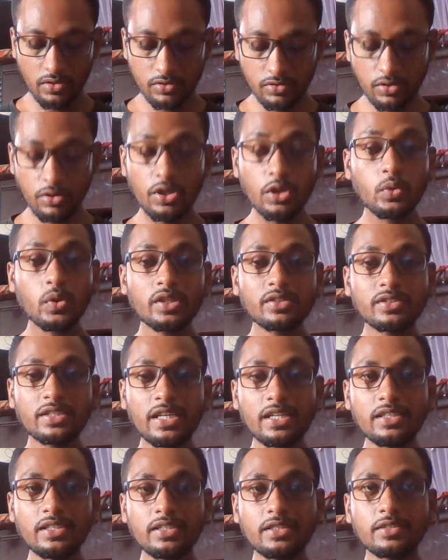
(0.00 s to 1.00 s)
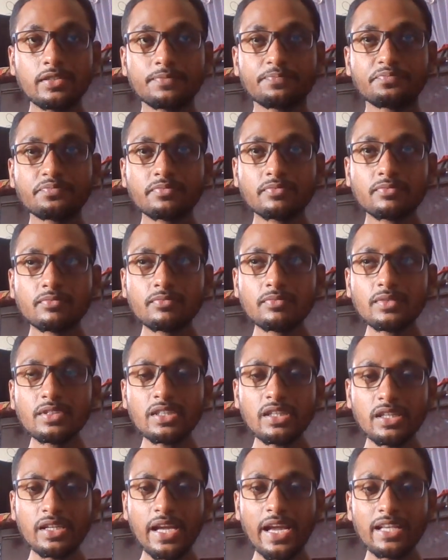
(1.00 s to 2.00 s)
So you can say this:
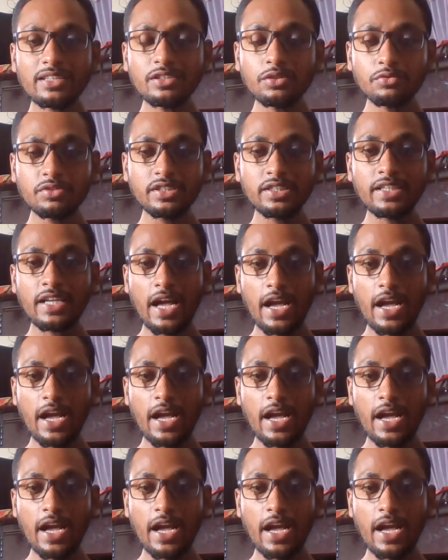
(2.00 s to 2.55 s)
as you see,